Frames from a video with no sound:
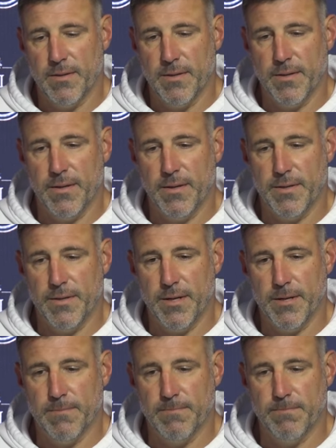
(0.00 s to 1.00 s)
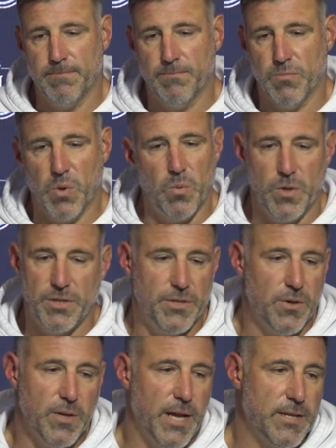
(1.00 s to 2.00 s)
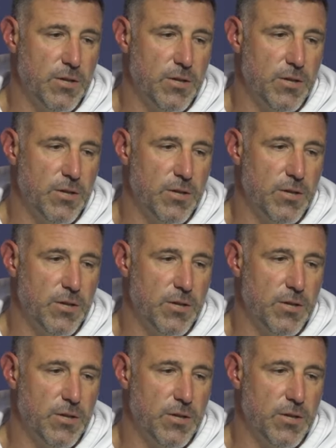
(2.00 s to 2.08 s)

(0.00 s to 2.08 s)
And um, we still like